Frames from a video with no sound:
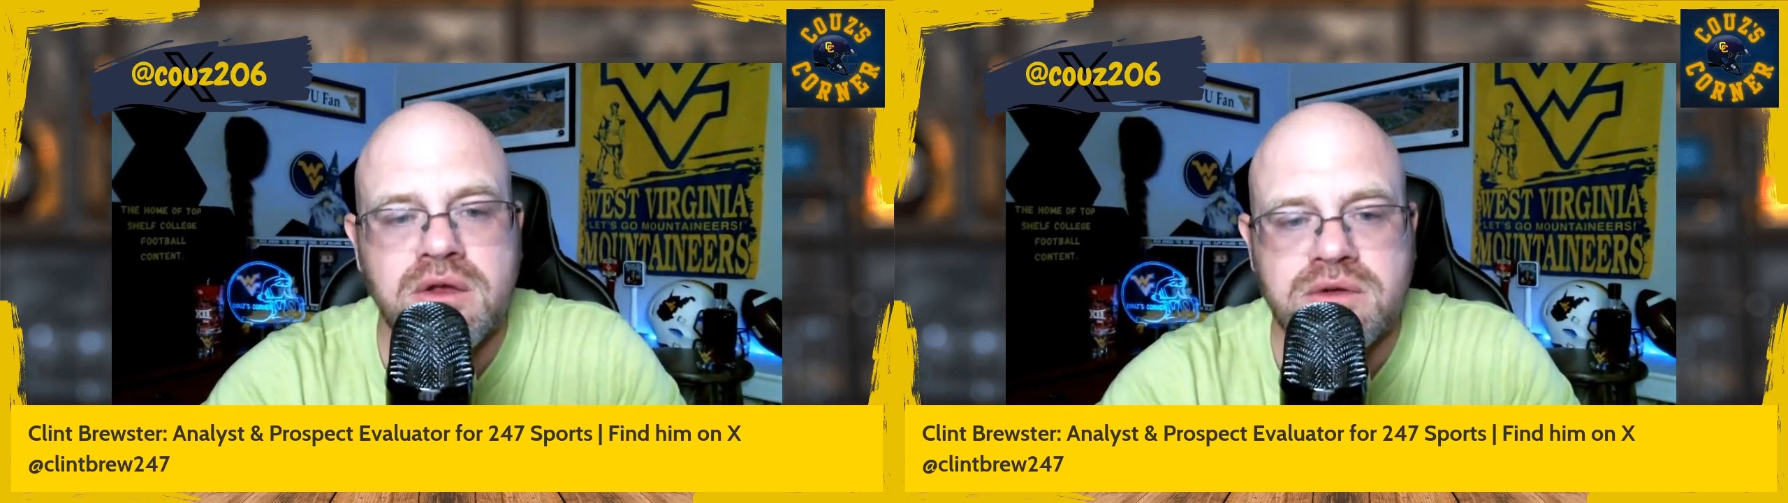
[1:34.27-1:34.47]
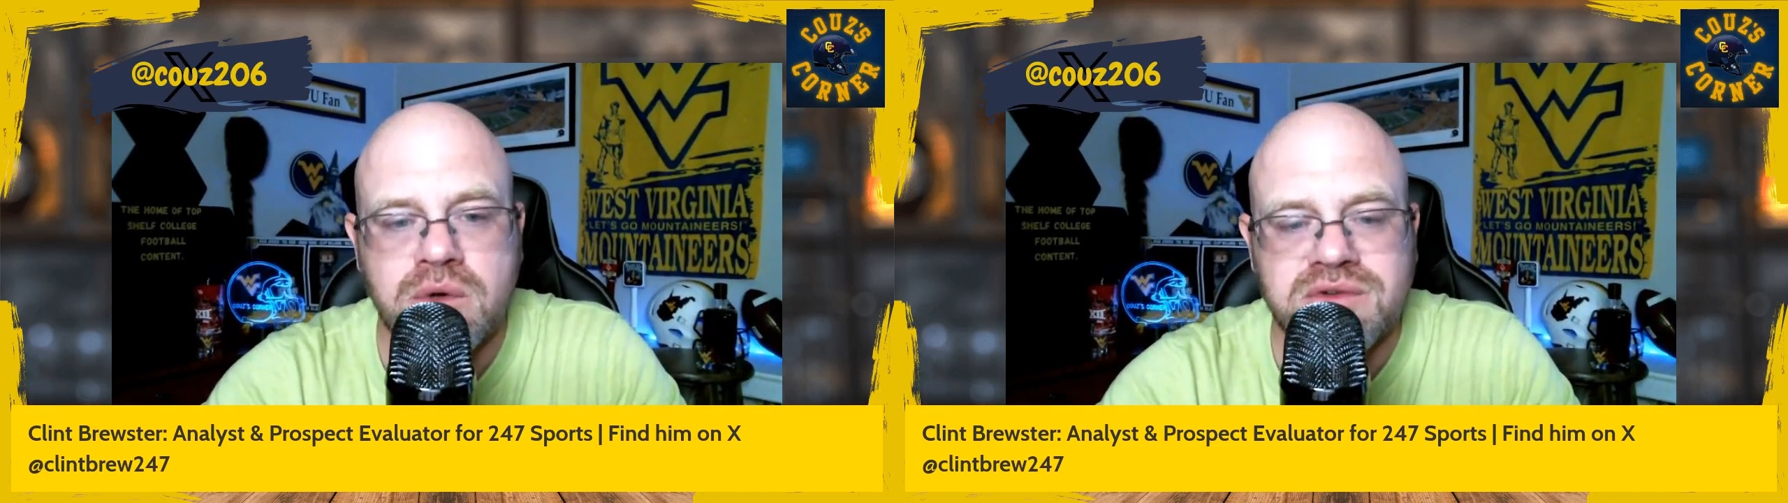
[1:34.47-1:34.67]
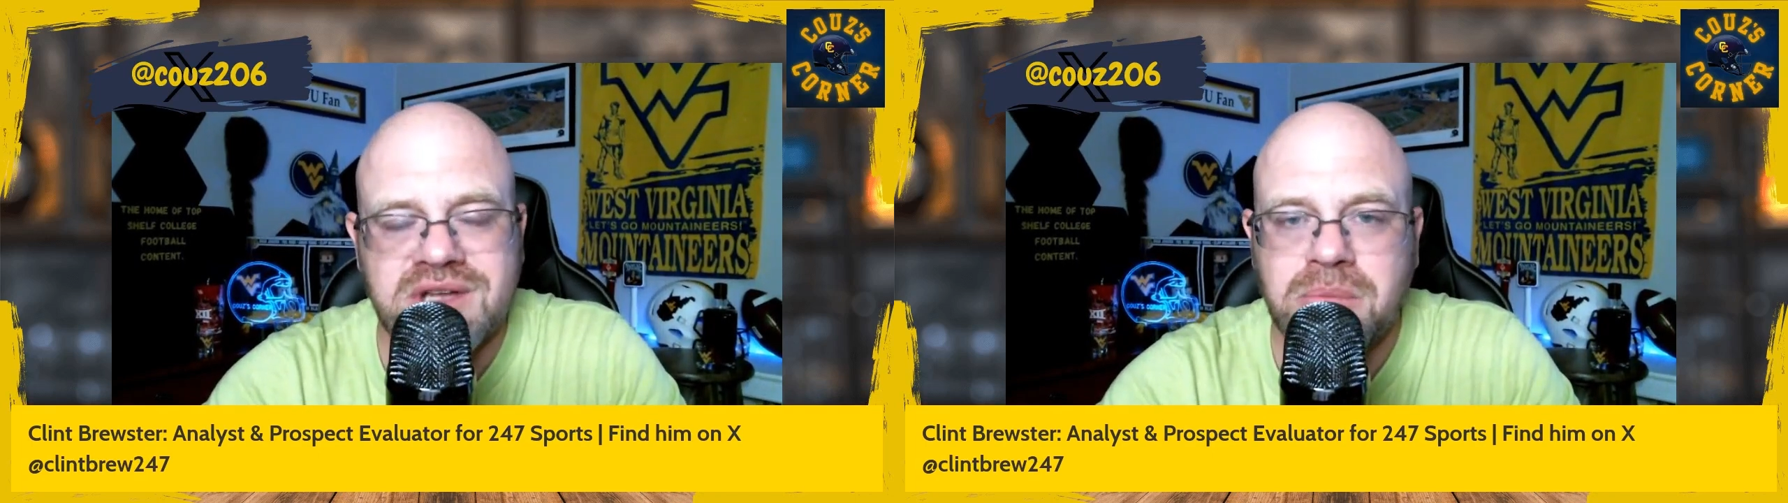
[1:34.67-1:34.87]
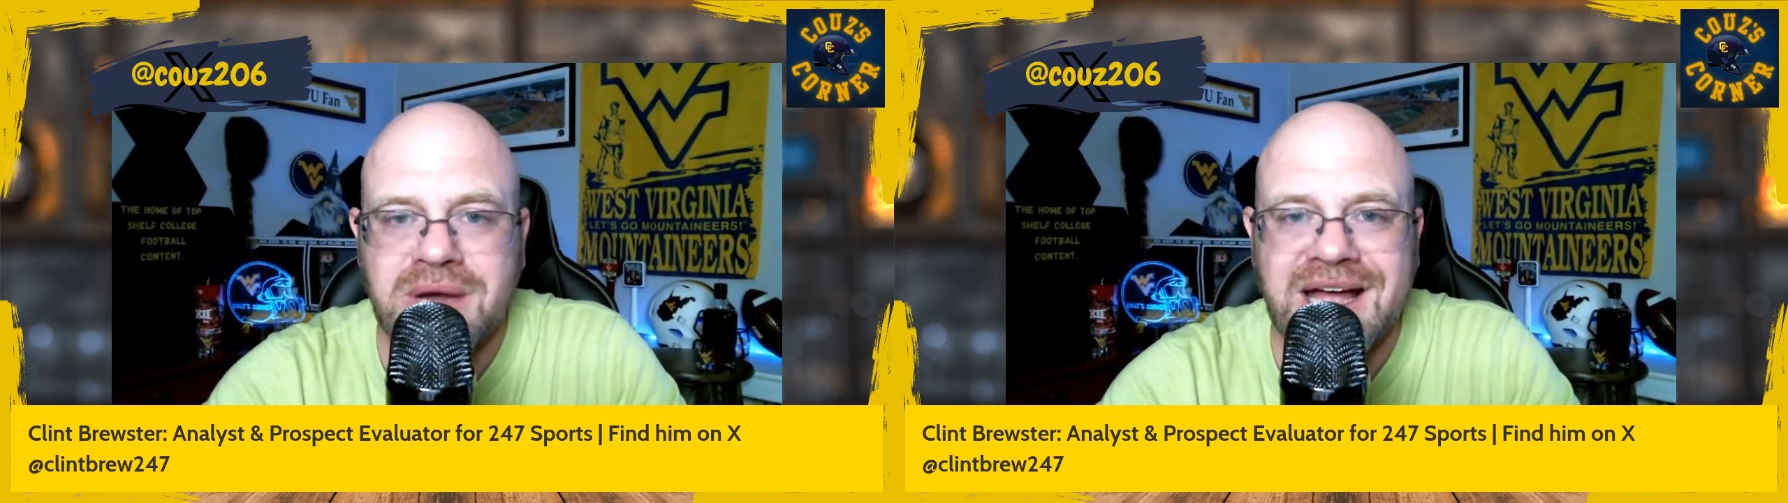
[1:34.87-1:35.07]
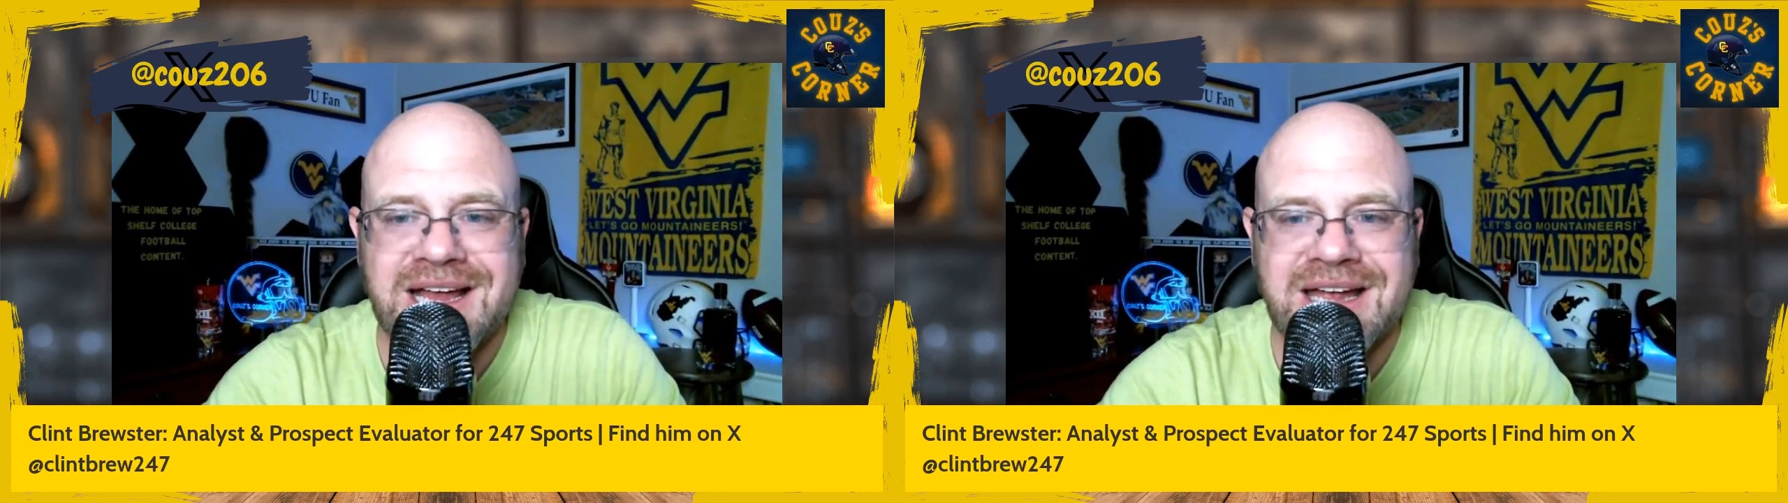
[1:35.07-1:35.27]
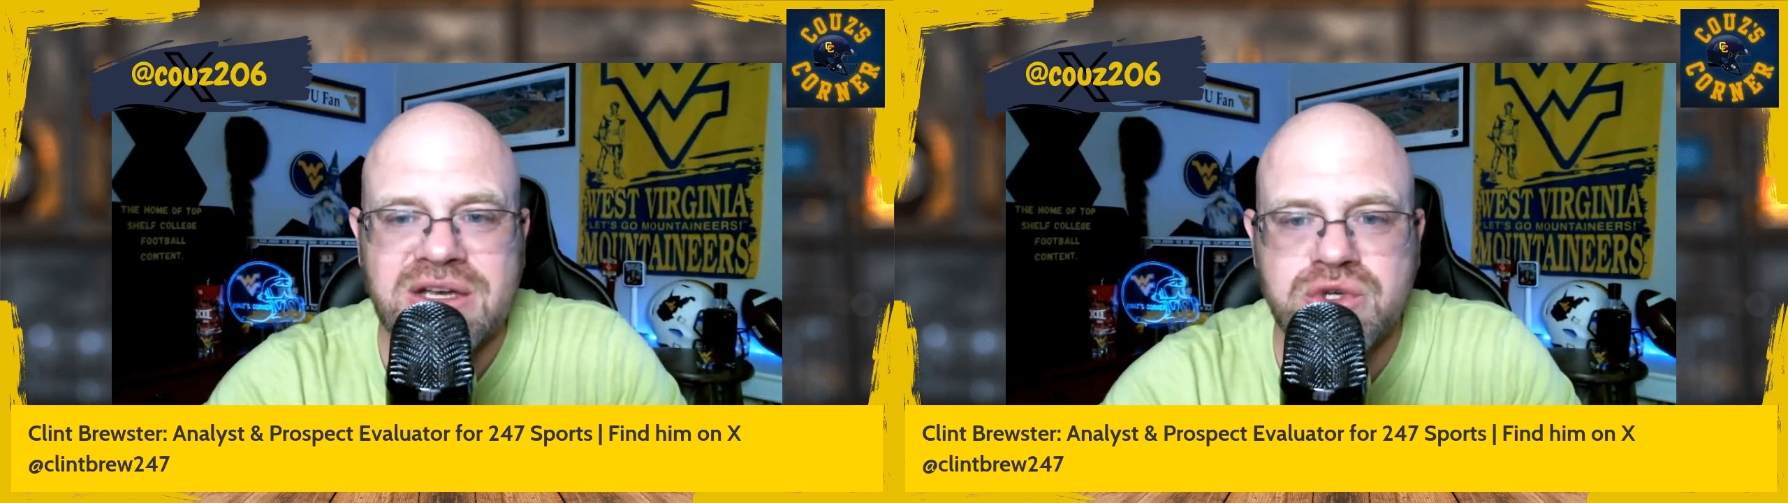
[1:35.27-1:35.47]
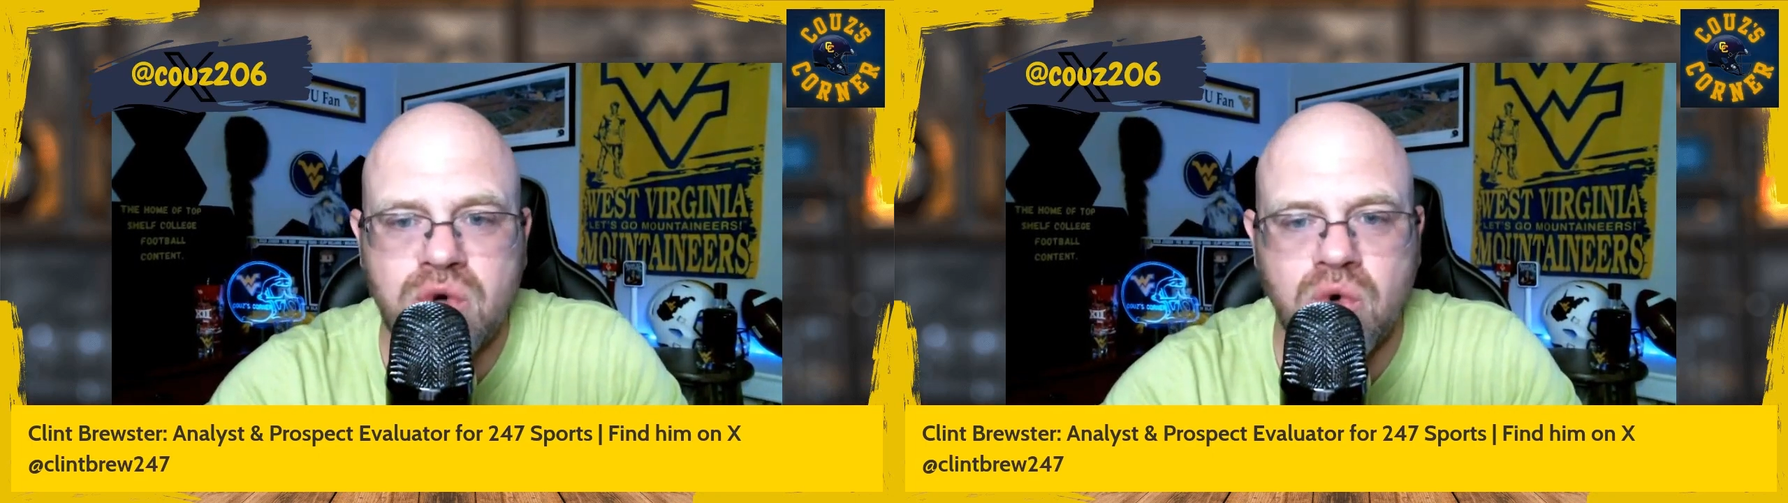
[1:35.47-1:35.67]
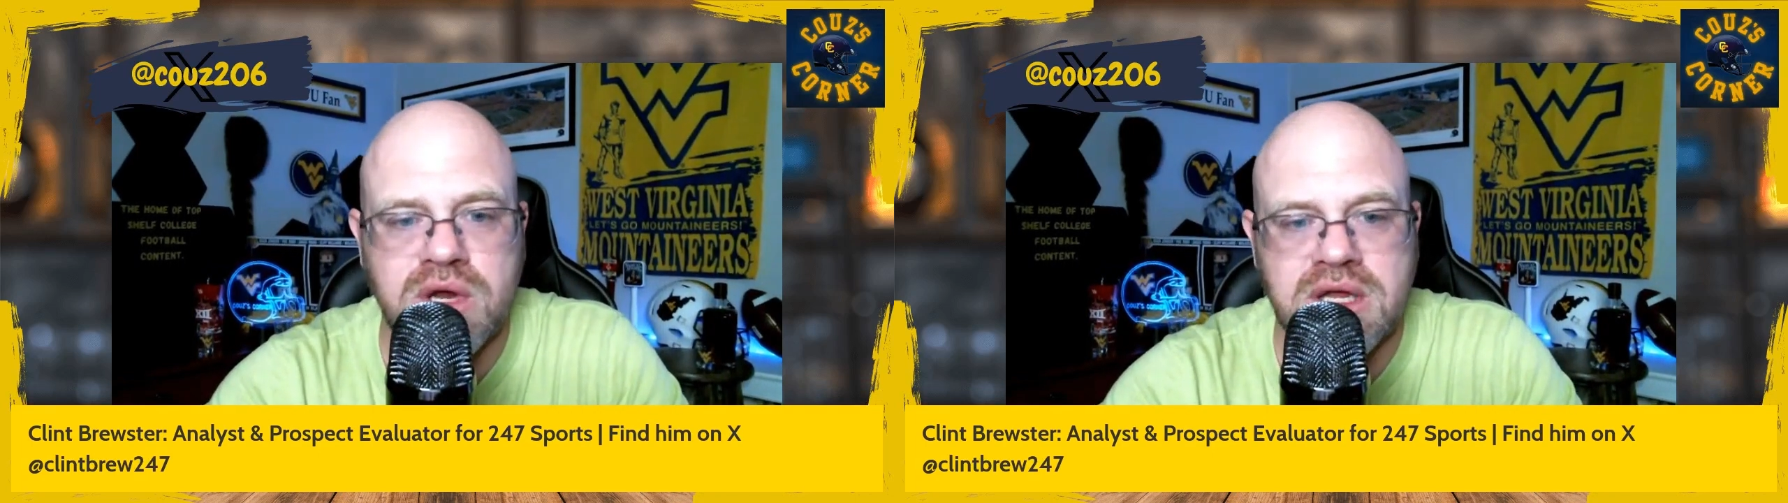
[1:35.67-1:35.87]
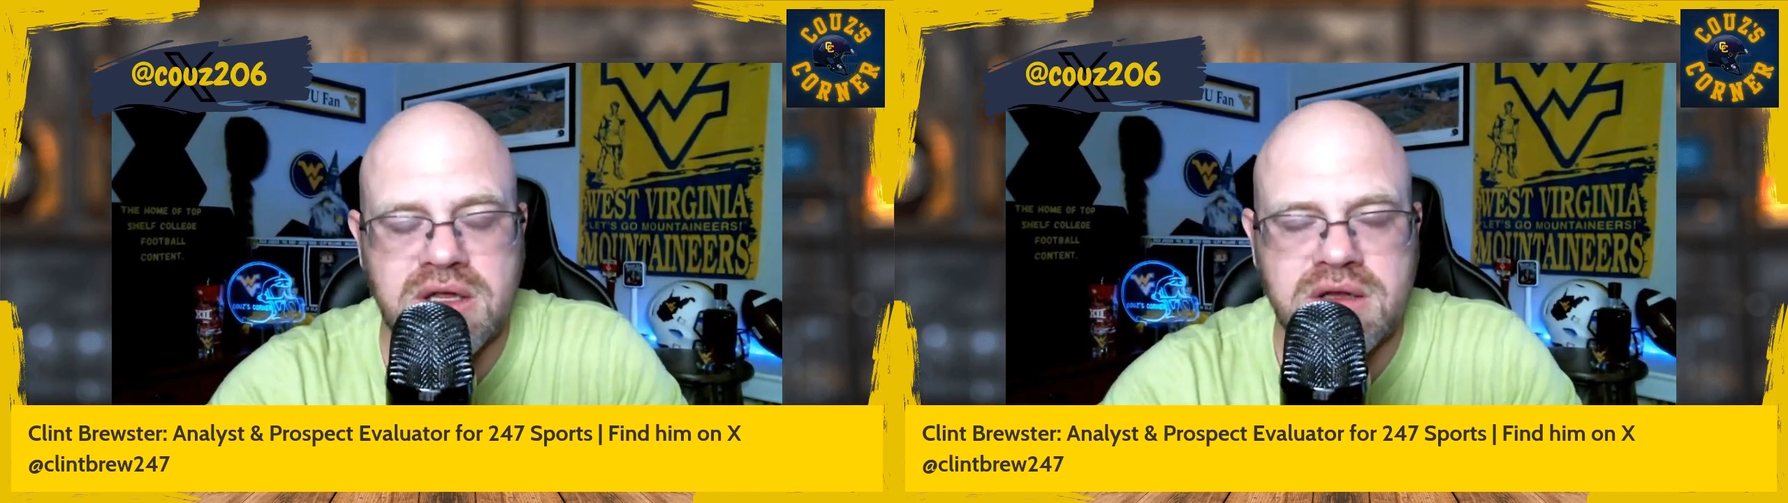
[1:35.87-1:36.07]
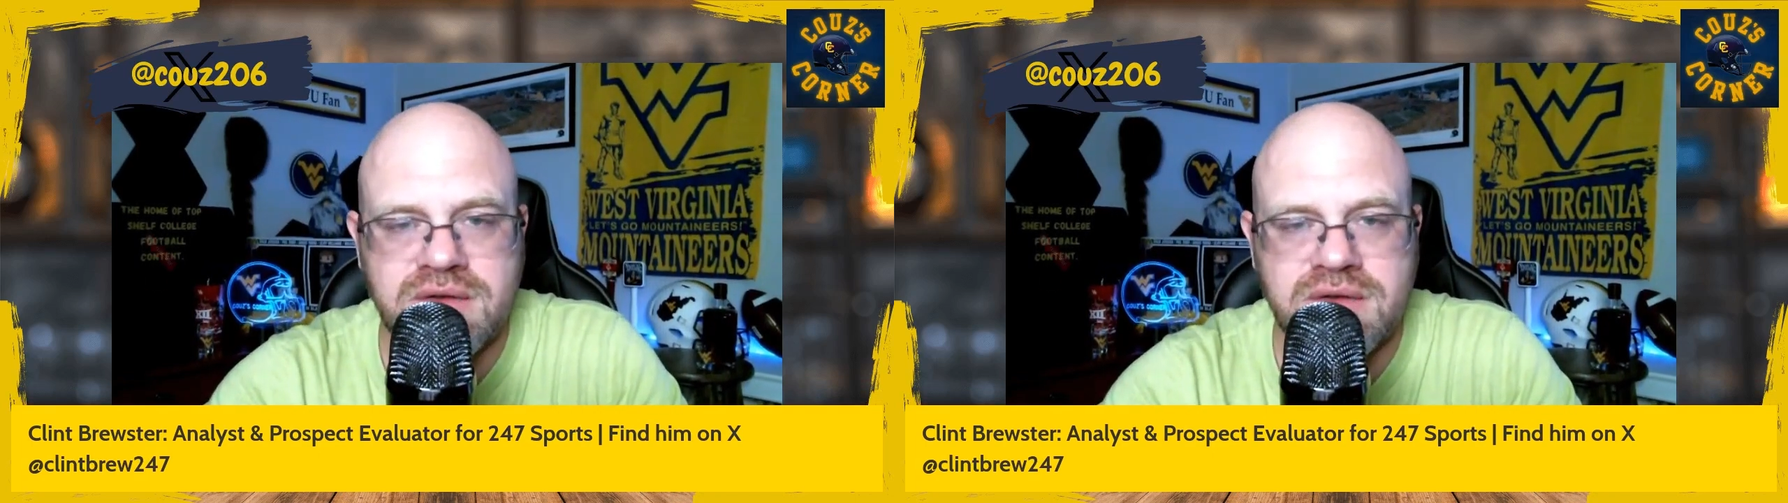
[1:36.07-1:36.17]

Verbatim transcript: So sit back and enjoy